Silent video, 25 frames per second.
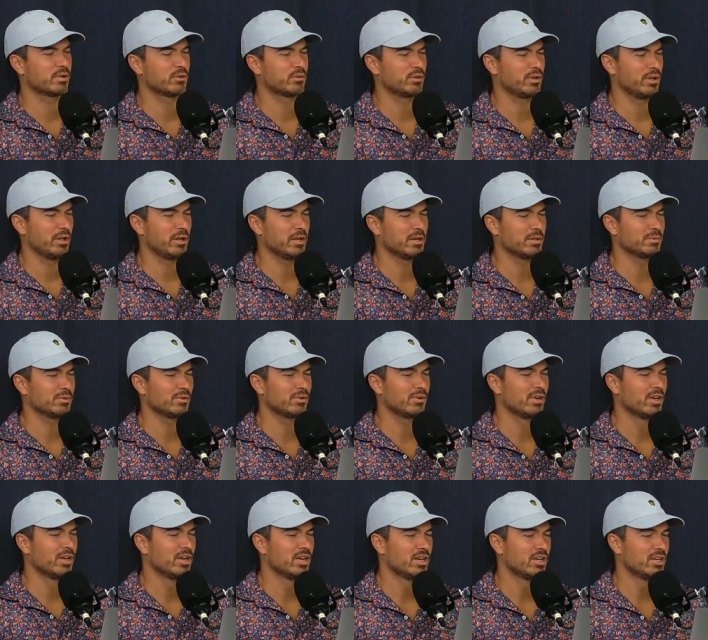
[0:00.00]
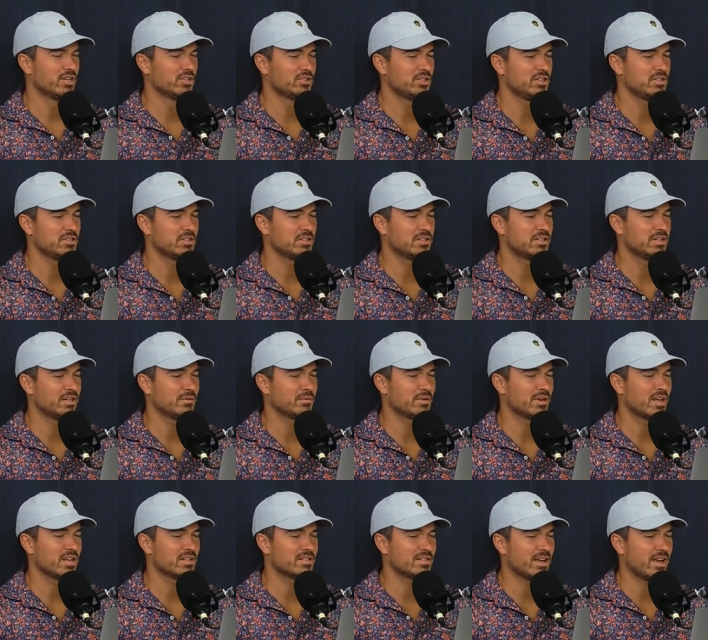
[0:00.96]
relatable. She's a ten, but
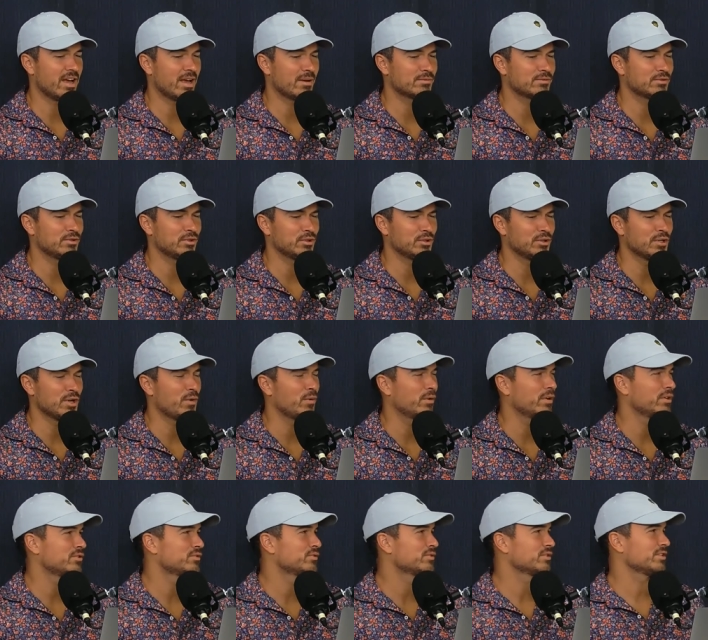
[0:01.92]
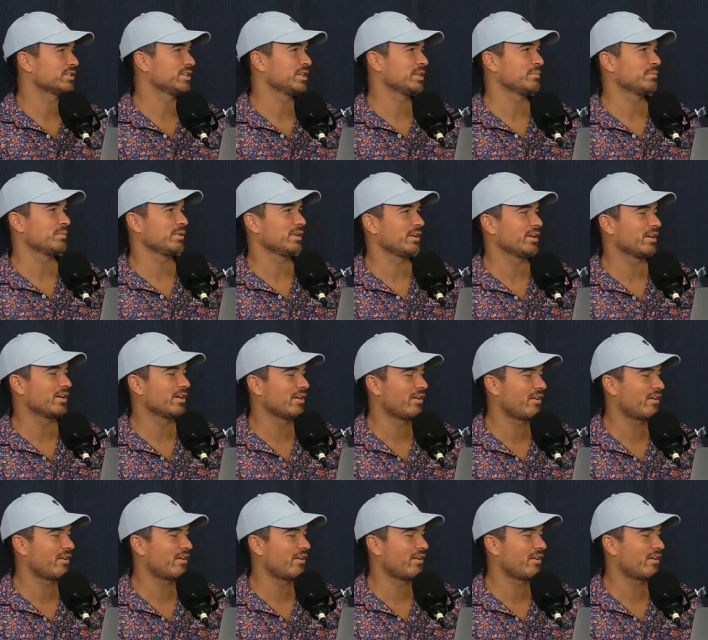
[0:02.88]
has absolutely no interest in me.